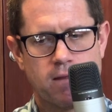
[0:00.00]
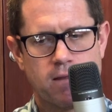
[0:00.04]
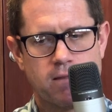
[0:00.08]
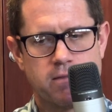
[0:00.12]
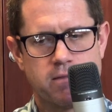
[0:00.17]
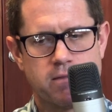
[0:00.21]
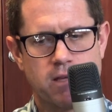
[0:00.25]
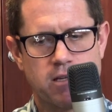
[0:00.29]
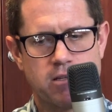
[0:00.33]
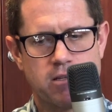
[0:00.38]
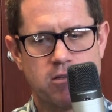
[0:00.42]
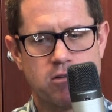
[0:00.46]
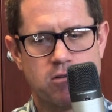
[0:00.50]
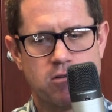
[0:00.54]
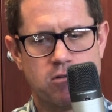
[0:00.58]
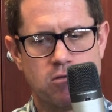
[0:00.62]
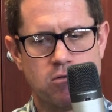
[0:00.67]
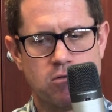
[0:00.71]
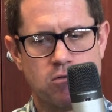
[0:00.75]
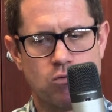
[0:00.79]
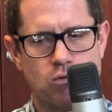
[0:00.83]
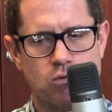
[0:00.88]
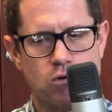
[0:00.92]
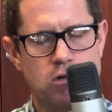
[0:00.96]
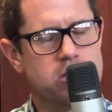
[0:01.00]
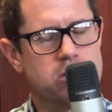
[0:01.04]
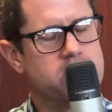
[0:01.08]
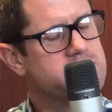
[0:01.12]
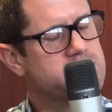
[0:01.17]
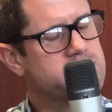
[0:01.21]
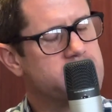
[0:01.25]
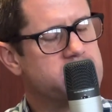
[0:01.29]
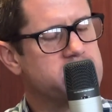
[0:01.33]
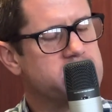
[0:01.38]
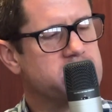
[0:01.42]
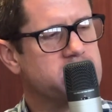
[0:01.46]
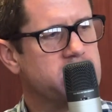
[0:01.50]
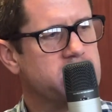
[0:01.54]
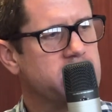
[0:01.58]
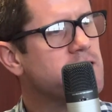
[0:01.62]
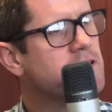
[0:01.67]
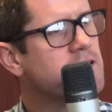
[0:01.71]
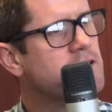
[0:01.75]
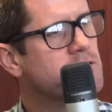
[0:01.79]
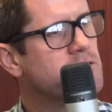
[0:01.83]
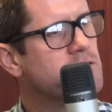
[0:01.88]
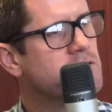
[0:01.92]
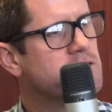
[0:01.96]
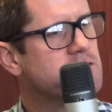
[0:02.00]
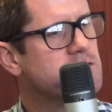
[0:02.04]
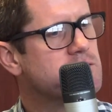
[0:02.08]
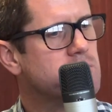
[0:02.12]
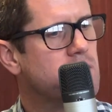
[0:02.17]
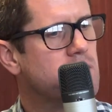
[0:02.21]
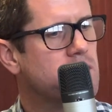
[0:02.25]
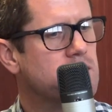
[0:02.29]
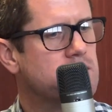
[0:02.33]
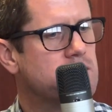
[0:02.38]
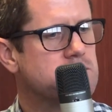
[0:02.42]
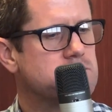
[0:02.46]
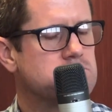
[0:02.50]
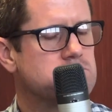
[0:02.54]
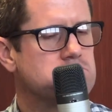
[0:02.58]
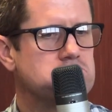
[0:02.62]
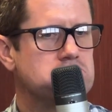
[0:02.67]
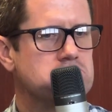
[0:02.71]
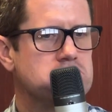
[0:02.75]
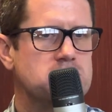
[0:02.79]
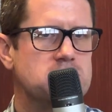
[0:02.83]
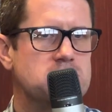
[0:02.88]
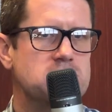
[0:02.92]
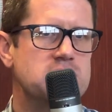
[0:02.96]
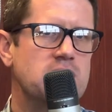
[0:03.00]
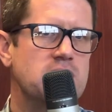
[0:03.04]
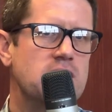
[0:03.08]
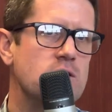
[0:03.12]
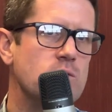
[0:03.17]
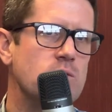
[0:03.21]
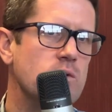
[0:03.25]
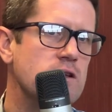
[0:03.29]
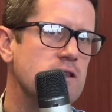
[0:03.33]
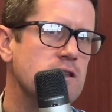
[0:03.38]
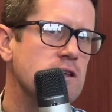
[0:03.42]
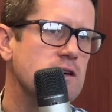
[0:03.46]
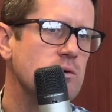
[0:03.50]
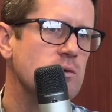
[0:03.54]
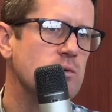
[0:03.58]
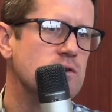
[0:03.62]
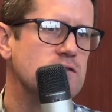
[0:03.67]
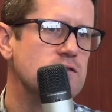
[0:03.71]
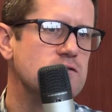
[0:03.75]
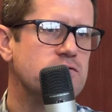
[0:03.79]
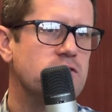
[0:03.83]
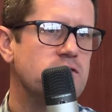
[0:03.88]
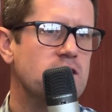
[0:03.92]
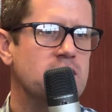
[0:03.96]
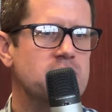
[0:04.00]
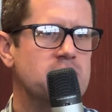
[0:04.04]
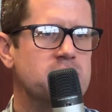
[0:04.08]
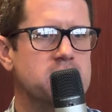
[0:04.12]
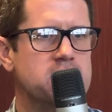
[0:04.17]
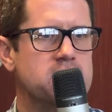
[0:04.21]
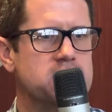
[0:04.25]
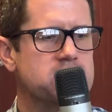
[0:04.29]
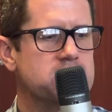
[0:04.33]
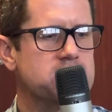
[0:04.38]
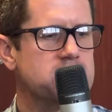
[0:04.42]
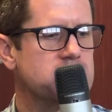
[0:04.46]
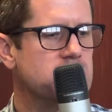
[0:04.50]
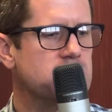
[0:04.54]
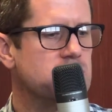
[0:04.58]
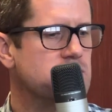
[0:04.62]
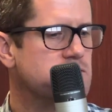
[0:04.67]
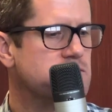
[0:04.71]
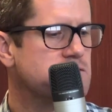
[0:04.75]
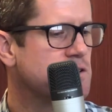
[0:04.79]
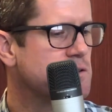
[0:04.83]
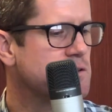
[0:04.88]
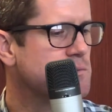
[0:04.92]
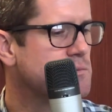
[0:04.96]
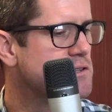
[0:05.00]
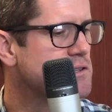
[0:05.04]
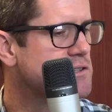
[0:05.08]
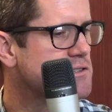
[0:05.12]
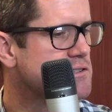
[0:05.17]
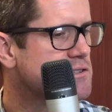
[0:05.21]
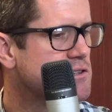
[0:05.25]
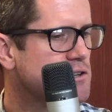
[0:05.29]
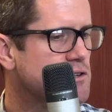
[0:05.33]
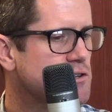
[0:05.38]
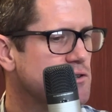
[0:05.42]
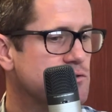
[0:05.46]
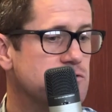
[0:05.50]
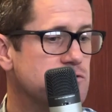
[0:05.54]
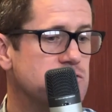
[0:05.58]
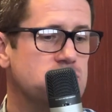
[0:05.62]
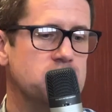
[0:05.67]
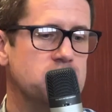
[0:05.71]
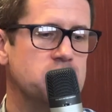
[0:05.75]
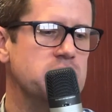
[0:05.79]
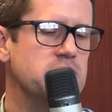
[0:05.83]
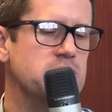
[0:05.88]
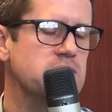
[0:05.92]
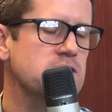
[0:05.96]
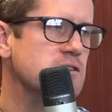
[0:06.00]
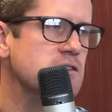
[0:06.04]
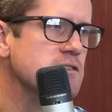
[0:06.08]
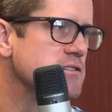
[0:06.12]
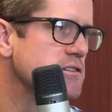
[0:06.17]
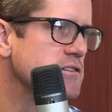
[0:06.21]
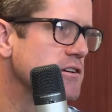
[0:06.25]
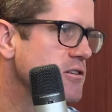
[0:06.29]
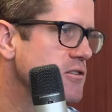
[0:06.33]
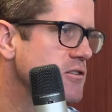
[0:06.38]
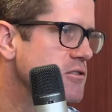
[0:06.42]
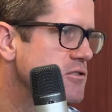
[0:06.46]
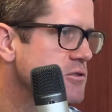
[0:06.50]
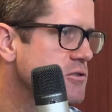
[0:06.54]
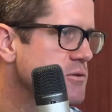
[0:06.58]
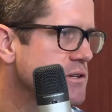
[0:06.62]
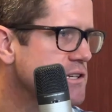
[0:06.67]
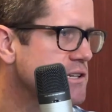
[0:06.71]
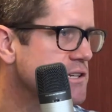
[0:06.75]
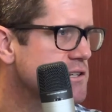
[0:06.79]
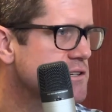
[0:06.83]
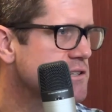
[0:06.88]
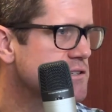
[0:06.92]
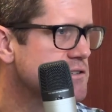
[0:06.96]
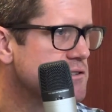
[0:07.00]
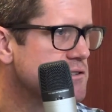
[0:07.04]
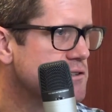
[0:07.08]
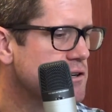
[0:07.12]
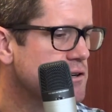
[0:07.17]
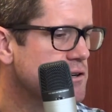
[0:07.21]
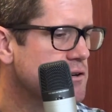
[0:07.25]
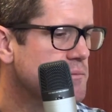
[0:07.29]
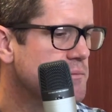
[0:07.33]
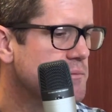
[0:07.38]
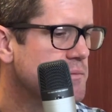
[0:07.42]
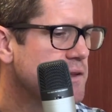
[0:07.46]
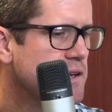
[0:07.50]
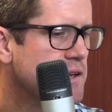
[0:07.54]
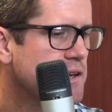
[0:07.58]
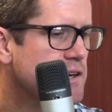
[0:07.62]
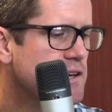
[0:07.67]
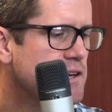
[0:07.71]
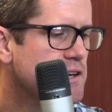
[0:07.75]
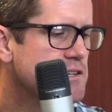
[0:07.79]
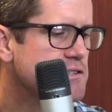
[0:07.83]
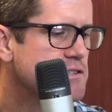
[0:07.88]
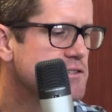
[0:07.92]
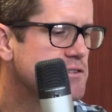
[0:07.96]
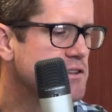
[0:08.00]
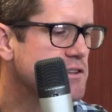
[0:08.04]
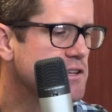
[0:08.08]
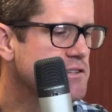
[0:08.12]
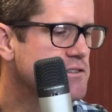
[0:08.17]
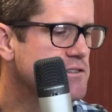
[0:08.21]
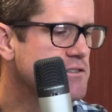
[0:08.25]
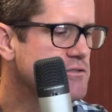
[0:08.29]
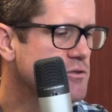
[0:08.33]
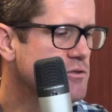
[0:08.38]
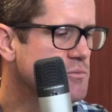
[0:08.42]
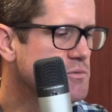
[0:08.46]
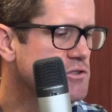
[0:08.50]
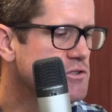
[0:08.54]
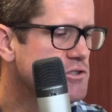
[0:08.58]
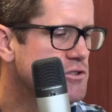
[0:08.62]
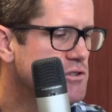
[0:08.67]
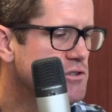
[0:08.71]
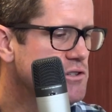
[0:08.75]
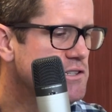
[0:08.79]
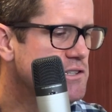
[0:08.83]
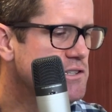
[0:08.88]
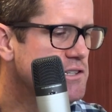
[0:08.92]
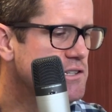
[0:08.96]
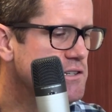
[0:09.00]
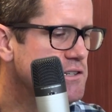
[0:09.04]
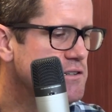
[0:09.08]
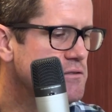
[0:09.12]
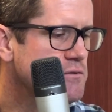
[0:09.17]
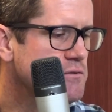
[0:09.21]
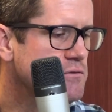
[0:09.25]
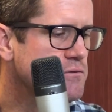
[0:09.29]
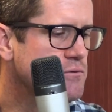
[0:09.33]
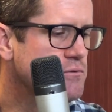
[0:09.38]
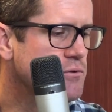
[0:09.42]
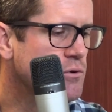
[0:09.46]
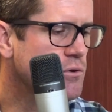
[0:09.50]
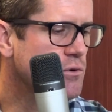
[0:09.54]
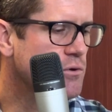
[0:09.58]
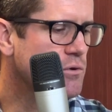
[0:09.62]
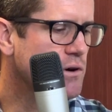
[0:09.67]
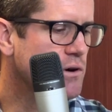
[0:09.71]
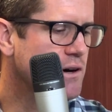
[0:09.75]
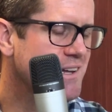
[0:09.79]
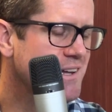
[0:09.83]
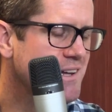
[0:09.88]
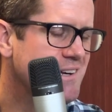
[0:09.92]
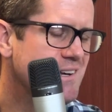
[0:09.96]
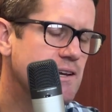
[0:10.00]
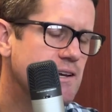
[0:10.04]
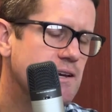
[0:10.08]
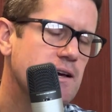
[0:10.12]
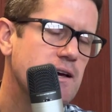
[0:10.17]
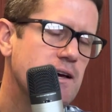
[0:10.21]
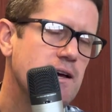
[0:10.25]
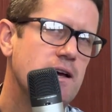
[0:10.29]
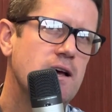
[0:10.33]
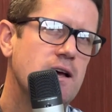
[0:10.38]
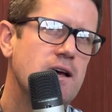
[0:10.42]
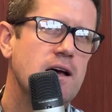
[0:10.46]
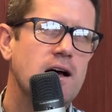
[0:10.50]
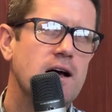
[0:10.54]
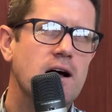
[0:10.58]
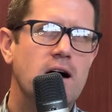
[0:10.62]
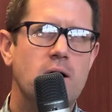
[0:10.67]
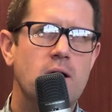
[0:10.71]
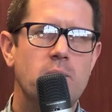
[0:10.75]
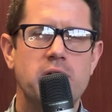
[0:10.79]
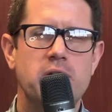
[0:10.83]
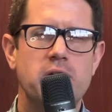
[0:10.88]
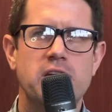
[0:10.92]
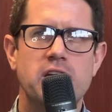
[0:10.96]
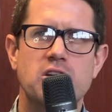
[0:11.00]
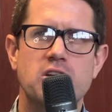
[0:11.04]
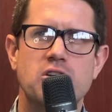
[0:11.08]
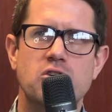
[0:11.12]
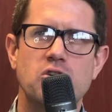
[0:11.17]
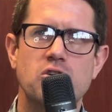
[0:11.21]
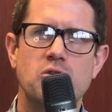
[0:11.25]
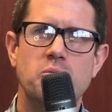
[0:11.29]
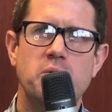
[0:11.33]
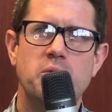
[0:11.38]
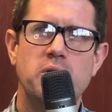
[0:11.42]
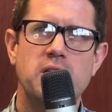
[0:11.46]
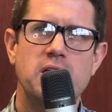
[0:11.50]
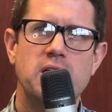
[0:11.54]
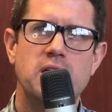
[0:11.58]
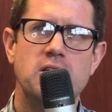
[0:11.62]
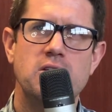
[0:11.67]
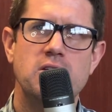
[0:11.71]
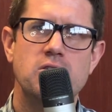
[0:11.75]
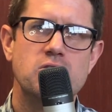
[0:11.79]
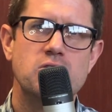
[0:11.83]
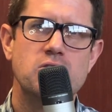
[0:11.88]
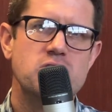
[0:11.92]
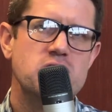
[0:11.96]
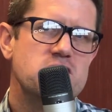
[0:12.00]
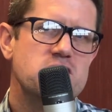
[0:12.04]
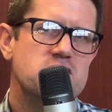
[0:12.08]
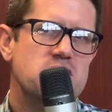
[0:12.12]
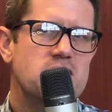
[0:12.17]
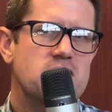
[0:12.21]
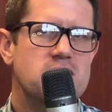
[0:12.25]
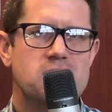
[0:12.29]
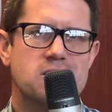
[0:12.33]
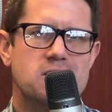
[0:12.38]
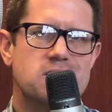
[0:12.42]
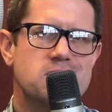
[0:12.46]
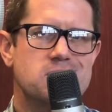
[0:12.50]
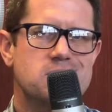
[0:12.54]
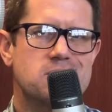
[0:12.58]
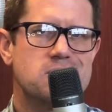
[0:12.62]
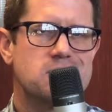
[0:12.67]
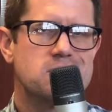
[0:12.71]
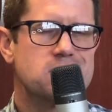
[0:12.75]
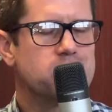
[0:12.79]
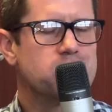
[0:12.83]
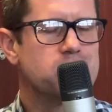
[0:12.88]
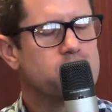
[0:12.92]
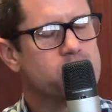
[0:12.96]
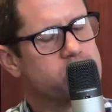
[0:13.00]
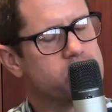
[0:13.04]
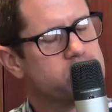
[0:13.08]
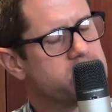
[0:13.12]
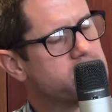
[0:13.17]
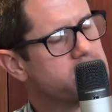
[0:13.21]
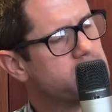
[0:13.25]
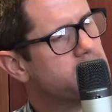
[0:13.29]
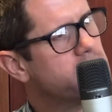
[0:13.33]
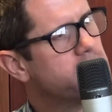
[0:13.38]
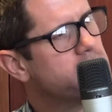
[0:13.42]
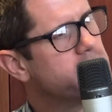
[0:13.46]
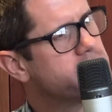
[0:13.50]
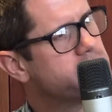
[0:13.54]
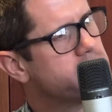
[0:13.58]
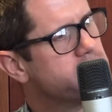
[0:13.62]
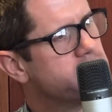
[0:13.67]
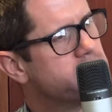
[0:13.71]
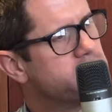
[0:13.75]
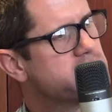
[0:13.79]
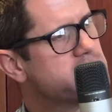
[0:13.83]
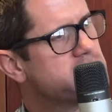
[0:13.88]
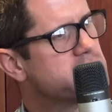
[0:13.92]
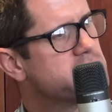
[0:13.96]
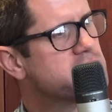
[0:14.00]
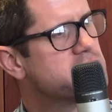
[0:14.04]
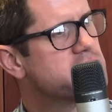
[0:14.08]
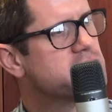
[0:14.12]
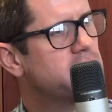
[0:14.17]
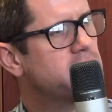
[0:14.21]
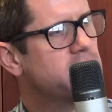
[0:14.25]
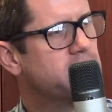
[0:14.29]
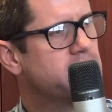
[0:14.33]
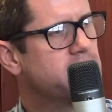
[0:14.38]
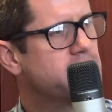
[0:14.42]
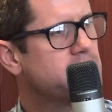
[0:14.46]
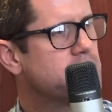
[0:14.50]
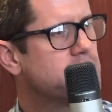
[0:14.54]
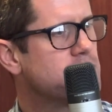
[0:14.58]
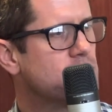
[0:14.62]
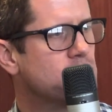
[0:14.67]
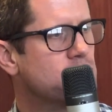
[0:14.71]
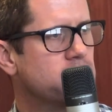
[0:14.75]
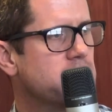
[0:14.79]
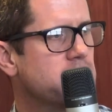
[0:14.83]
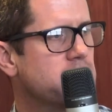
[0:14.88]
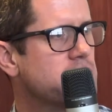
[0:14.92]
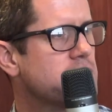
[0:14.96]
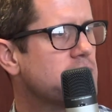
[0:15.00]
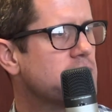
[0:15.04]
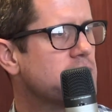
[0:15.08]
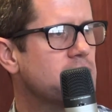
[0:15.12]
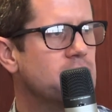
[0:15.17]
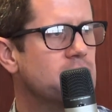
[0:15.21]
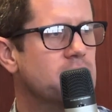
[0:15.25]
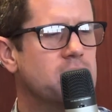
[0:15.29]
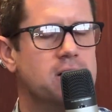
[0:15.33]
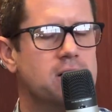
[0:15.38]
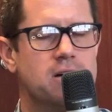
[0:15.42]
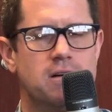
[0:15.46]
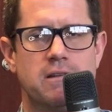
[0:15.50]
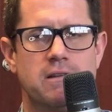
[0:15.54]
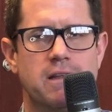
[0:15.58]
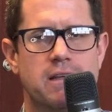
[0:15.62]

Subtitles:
that you were essentially ignorant about. Say whether it was 5 minutes ago, 10 minutes ago, 2 years ago, 3 years ago. So there's this opportunity for, and I mean, it could be, you could just say this is just for yourself, you're just understanding and you're very clever and